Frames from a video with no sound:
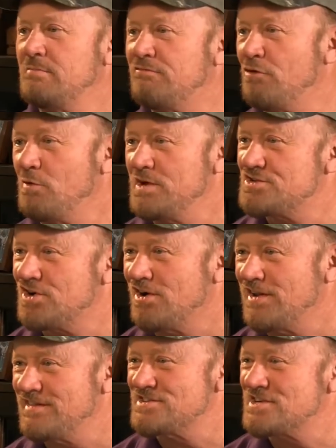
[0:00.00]
Before we
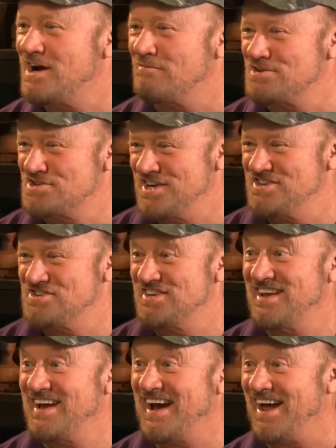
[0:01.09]
started this
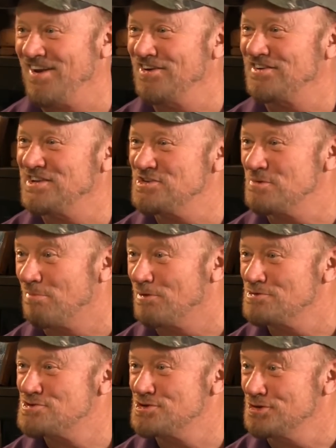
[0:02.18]
conversation, I looked at the
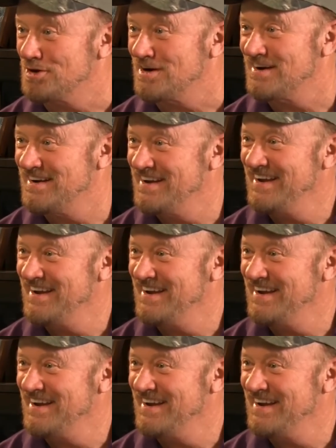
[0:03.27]
brochure.